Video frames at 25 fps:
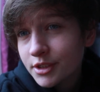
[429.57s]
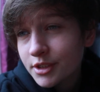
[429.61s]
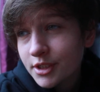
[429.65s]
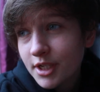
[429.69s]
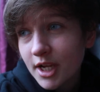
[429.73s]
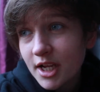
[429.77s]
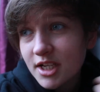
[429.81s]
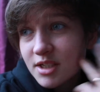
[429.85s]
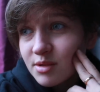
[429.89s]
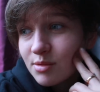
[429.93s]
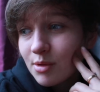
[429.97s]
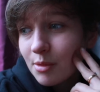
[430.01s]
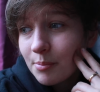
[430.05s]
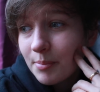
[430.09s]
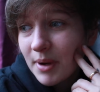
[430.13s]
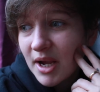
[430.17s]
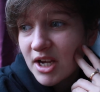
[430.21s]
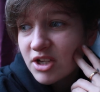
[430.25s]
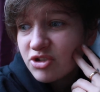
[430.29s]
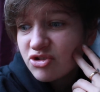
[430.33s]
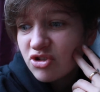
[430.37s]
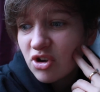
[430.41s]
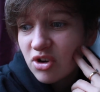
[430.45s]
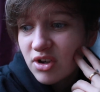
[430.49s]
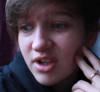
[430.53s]
Catch me on
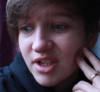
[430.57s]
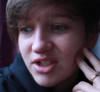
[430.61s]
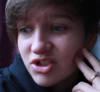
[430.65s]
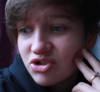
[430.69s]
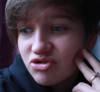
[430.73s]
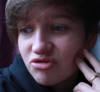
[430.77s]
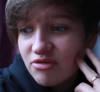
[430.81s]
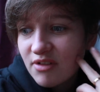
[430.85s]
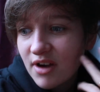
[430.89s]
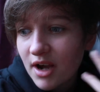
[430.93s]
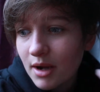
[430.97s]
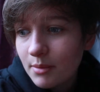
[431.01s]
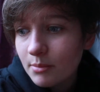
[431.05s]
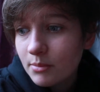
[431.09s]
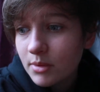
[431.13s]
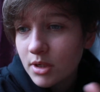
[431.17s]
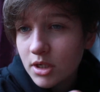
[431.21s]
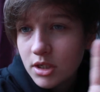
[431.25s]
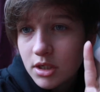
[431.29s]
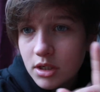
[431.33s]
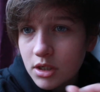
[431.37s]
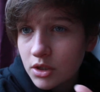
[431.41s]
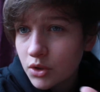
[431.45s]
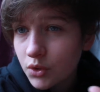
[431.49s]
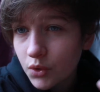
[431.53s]
Patreon, Instagram,
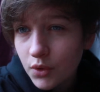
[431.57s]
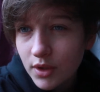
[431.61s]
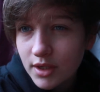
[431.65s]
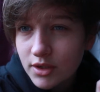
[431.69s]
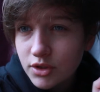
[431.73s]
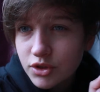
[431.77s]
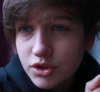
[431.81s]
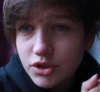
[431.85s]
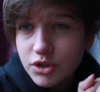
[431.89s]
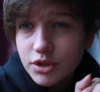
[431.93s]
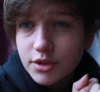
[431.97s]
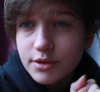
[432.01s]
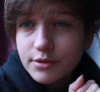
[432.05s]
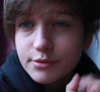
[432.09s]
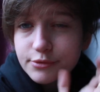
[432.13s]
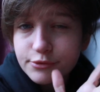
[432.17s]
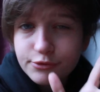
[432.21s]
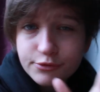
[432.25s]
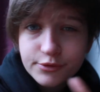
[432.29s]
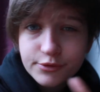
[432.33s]
all that good stuff.